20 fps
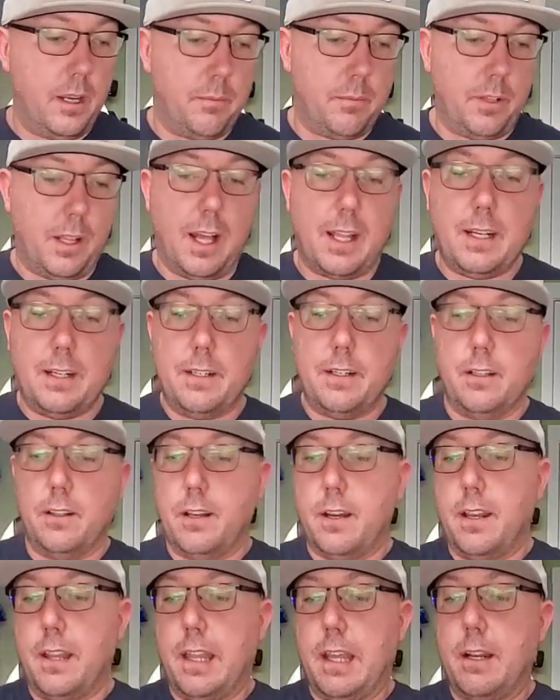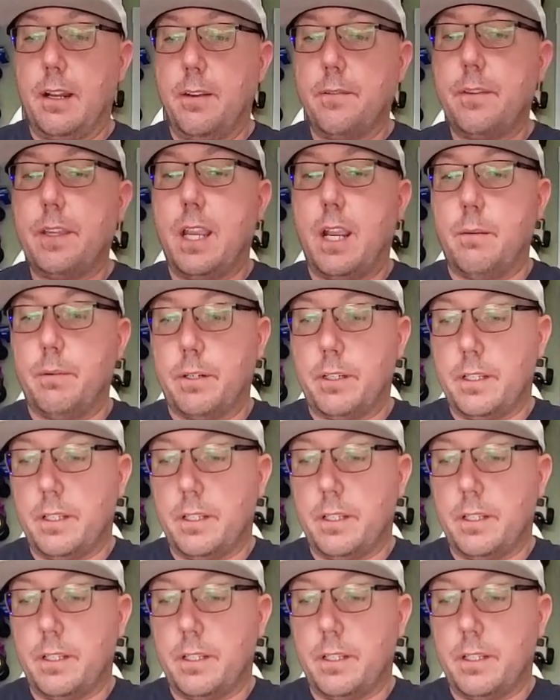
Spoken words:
I'm glad I did a lot of that off camera,